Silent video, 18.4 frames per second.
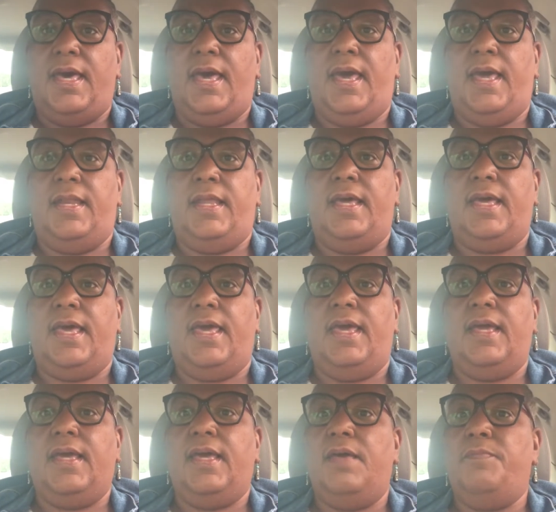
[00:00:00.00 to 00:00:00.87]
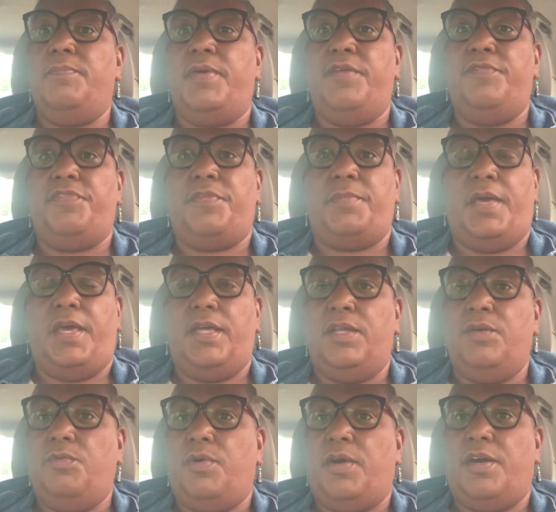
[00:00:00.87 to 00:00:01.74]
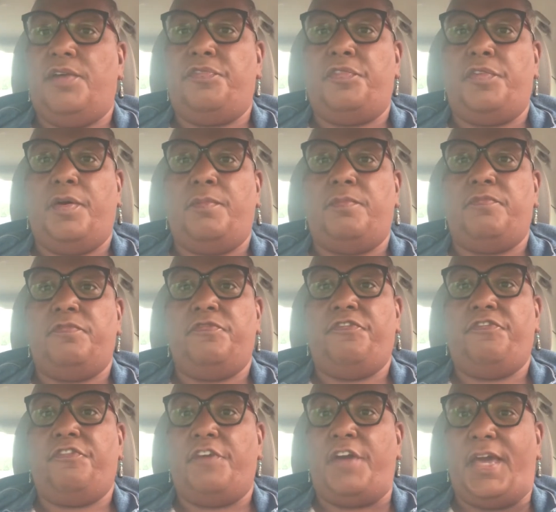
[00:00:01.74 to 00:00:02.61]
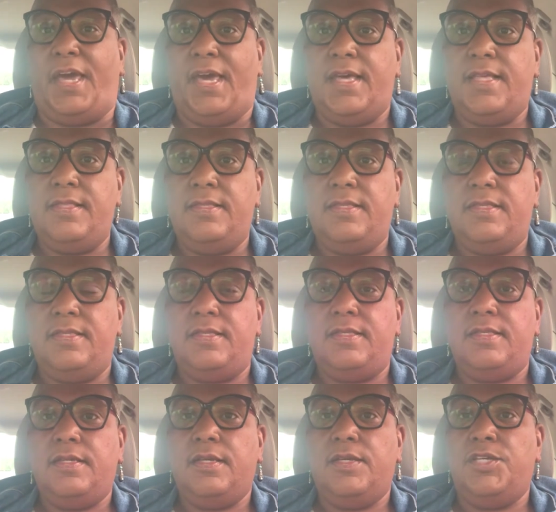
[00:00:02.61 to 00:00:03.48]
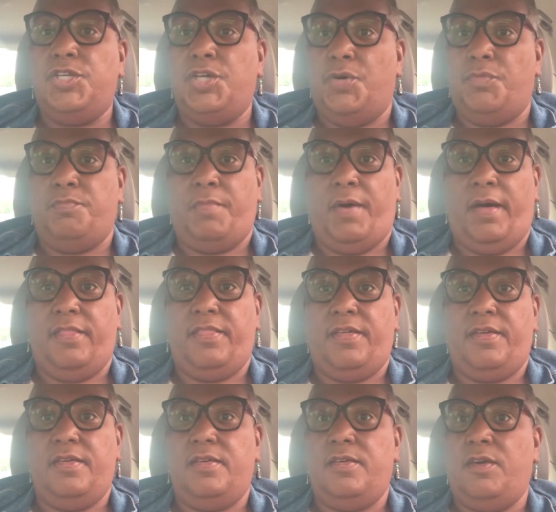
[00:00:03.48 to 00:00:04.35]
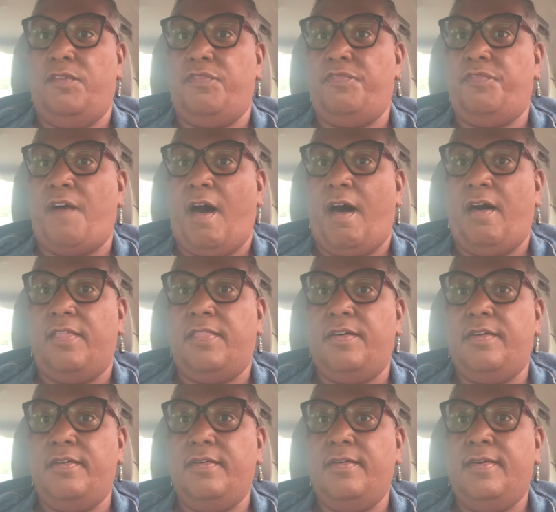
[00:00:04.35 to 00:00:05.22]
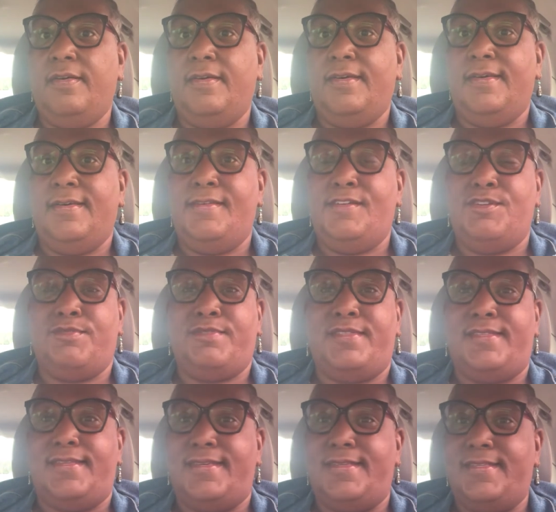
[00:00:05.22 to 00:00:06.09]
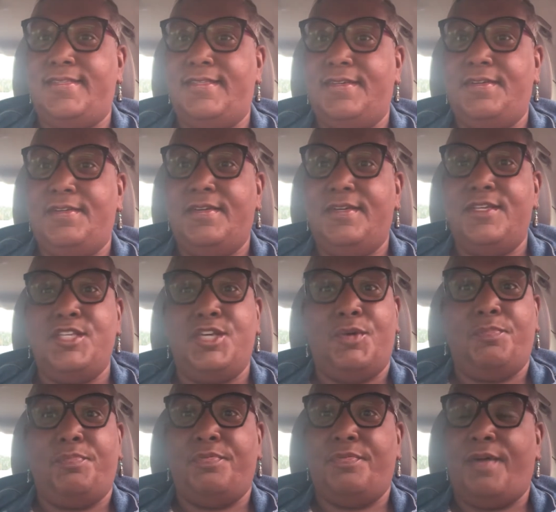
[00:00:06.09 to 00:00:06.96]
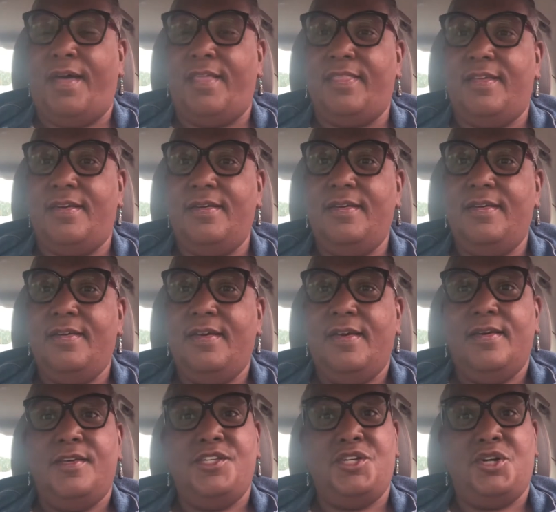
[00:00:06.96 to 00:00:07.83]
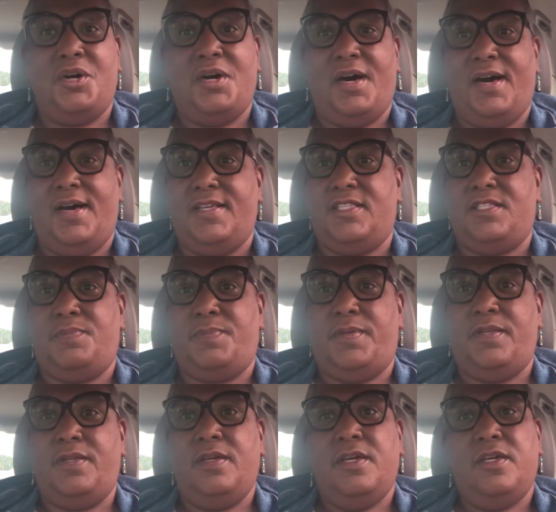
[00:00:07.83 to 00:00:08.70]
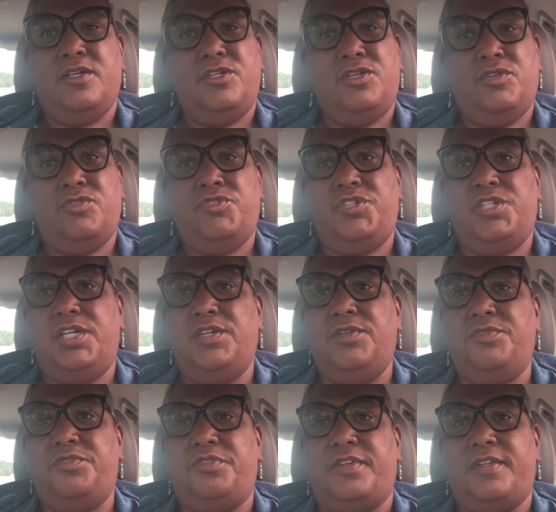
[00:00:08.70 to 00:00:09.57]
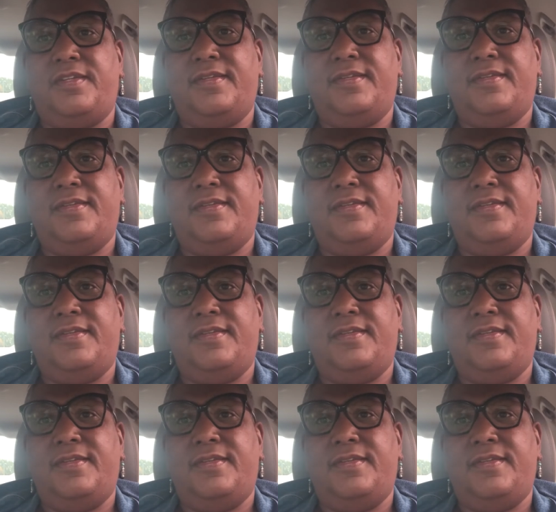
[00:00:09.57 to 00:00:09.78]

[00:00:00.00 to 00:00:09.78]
and it can be from anywhere, from friends, your mother, your father, your sister, your brother, your husband, your children.